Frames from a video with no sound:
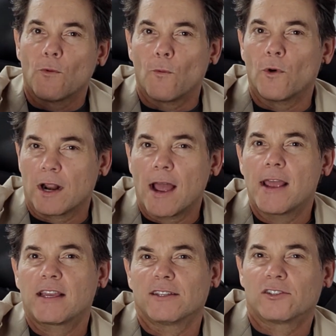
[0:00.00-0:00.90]
would
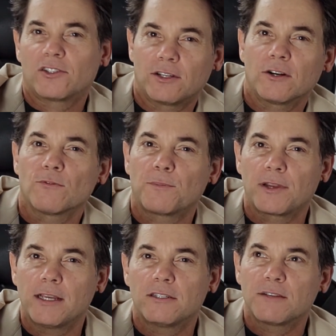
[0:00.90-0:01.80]
I consider
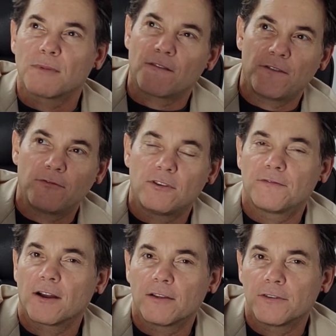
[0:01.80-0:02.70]
replacing my
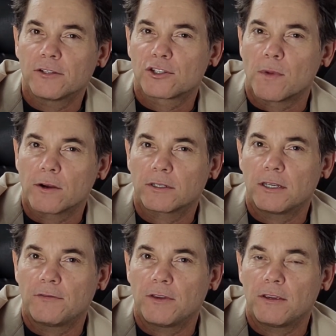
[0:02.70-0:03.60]
55-inch smart
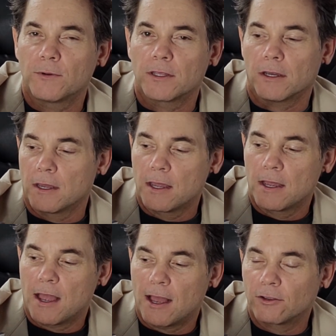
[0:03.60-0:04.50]
TV with a
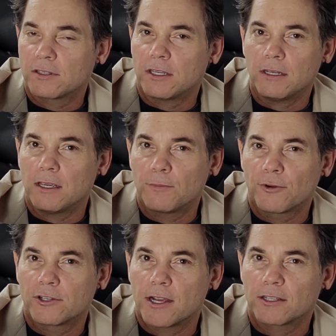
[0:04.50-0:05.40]
LCD
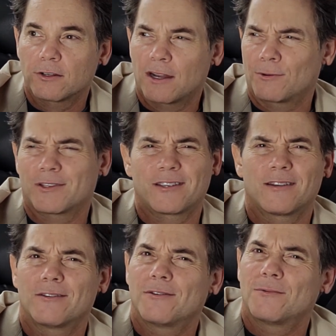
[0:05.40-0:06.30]
projector? I would have
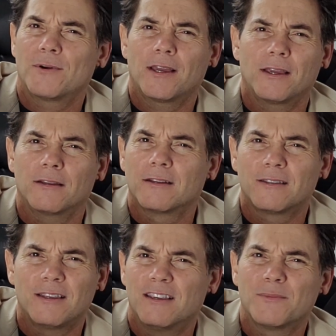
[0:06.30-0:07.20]
said no way.
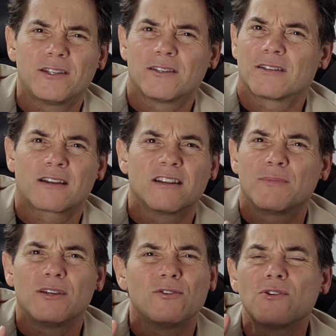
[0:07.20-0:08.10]
The image is going to
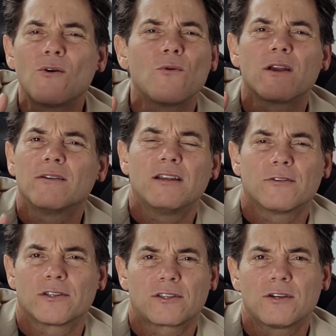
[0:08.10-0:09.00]
be nowhere
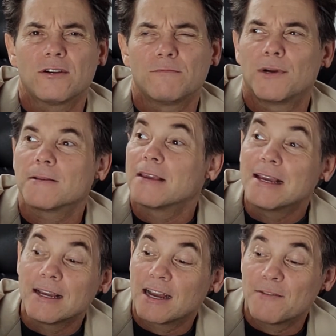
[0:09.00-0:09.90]
near as good, but
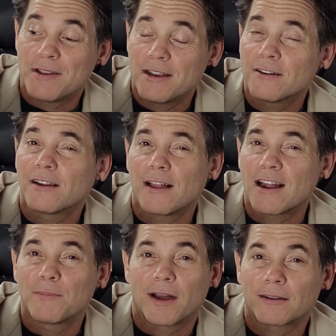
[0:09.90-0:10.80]
I've been hearing a
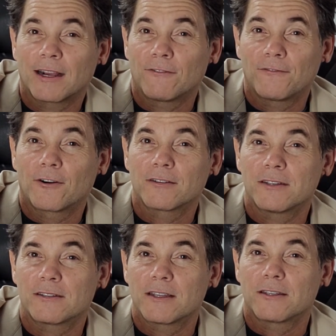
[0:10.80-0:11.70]
lot about how far
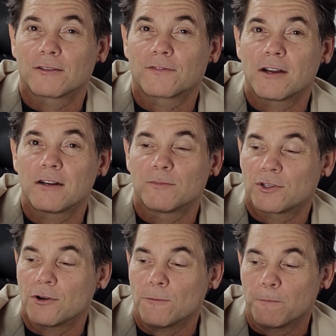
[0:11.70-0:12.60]
these things have come,
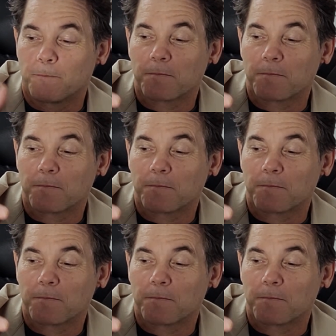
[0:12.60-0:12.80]
so